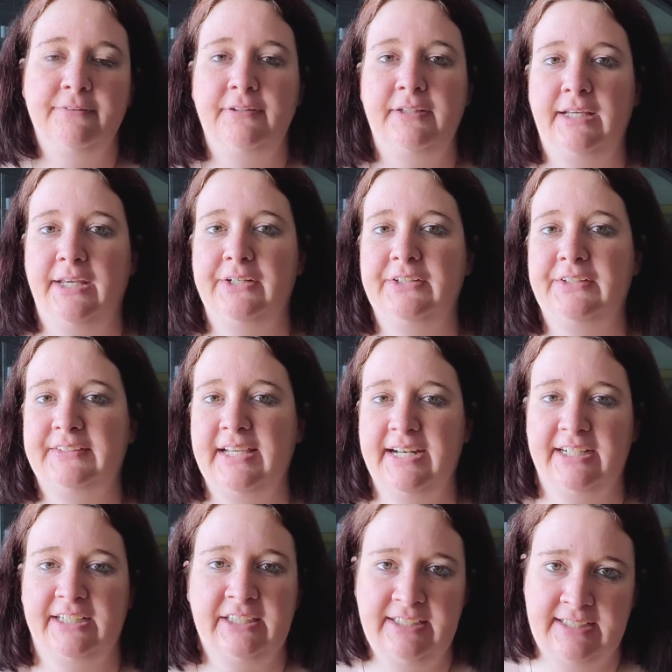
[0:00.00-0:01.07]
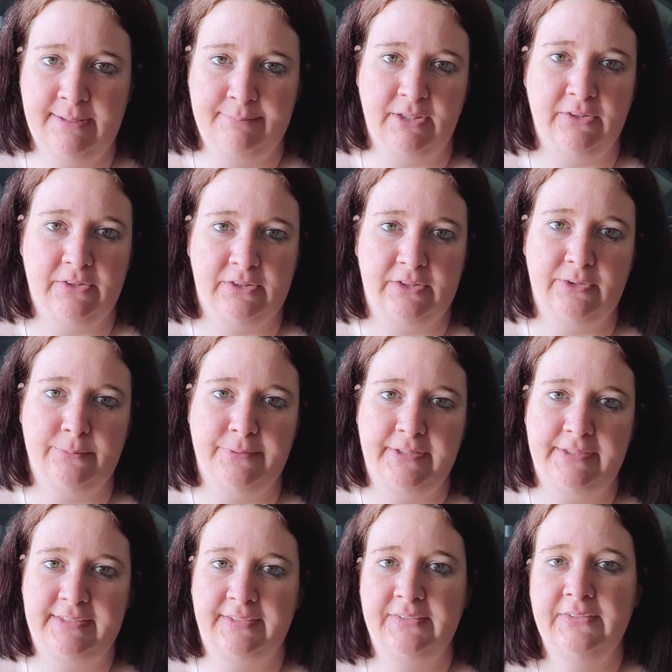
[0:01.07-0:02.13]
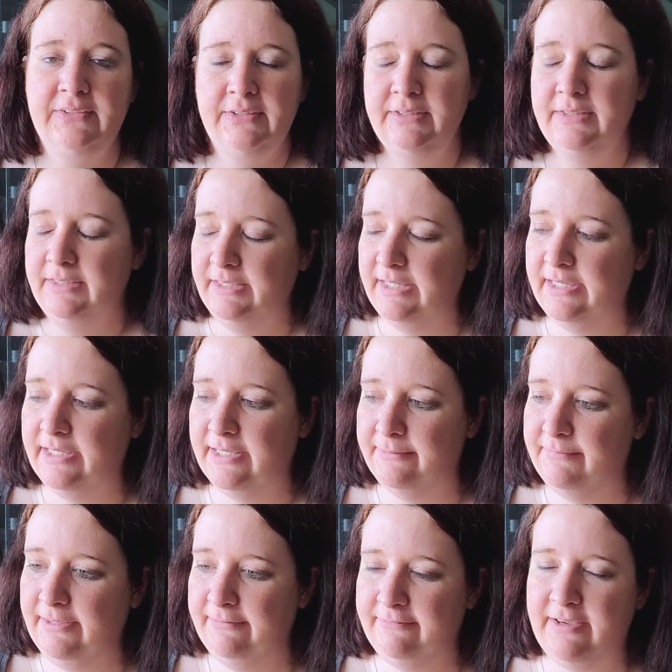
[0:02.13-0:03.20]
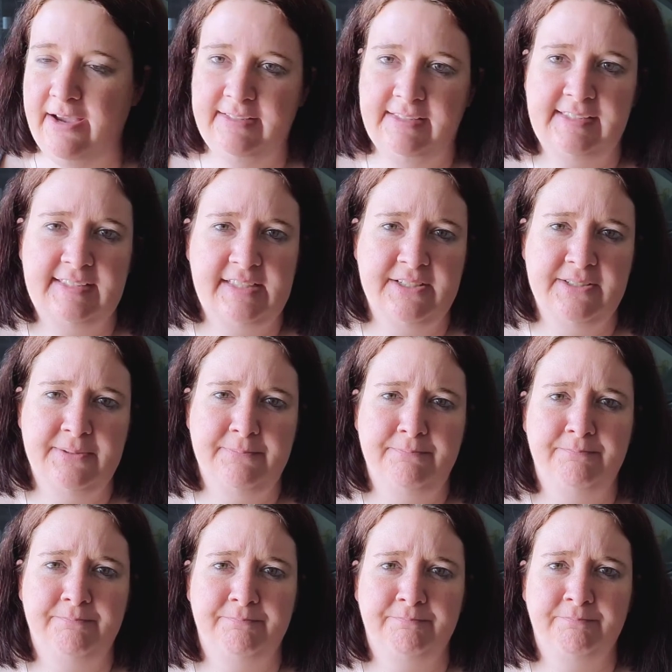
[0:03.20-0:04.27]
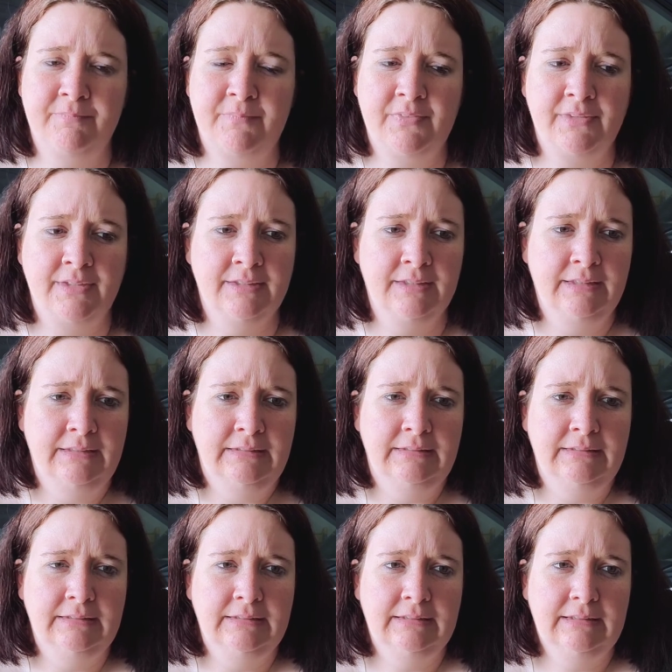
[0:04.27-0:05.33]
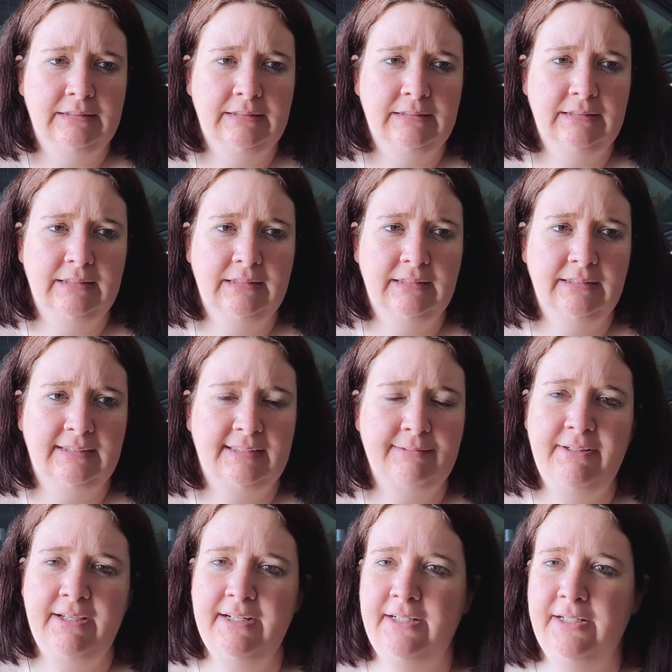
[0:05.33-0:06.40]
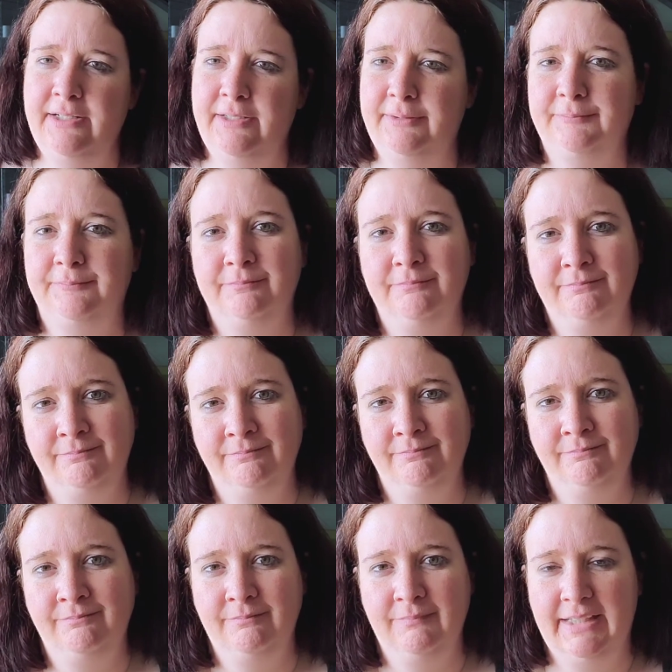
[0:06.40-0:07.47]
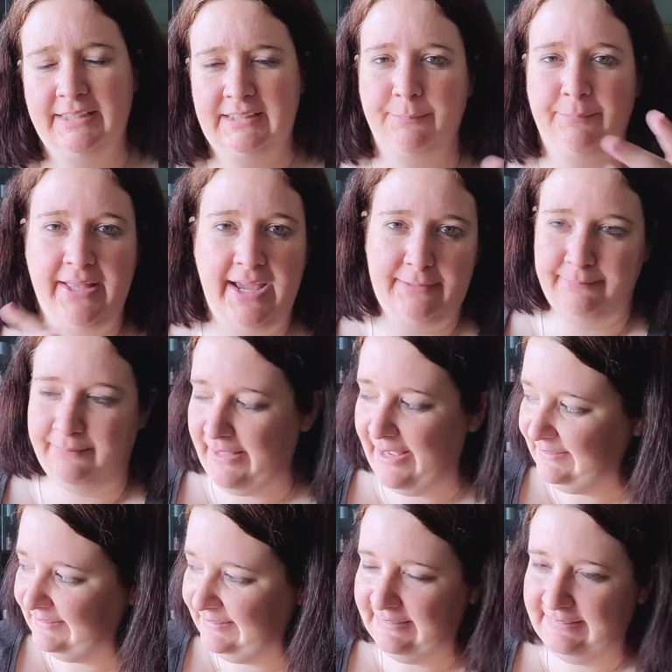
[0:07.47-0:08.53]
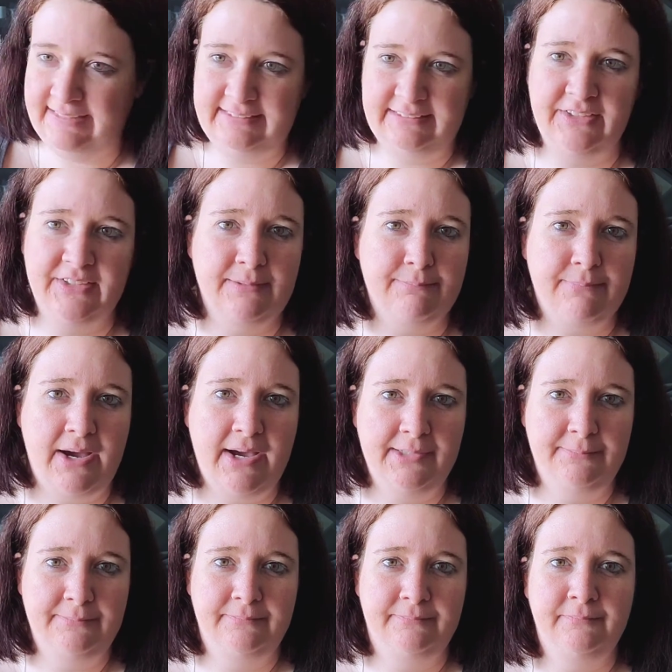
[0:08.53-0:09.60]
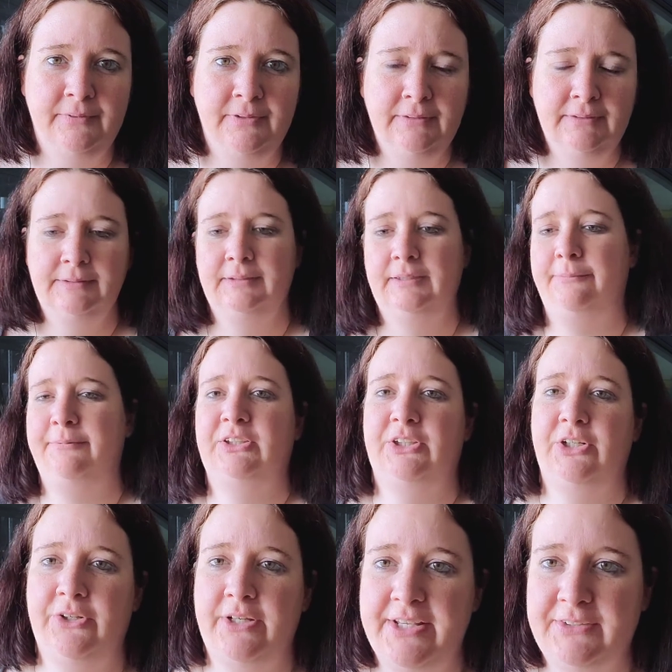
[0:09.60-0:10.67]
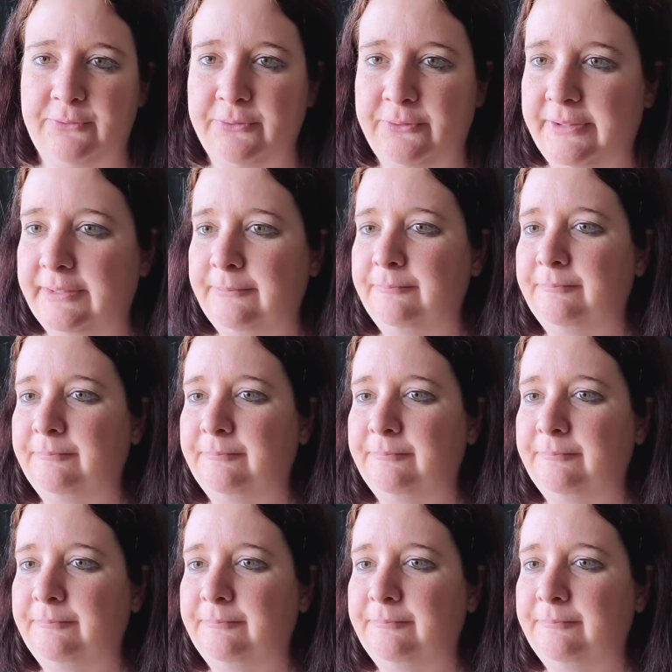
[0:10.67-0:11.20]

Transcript: and just kind of clean up the look a little bit. I've got some kind of like the black plastic that's on the bottom. Let me show you guys real quick.